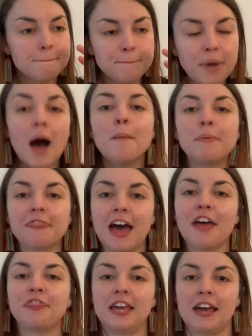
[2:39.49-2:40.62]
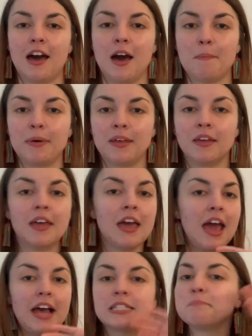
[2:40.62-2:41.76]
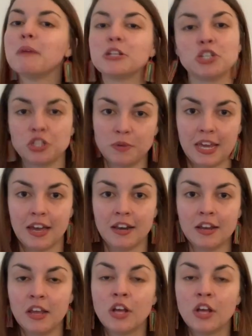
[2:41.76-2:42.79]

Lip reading: pump that thing up as much as you can.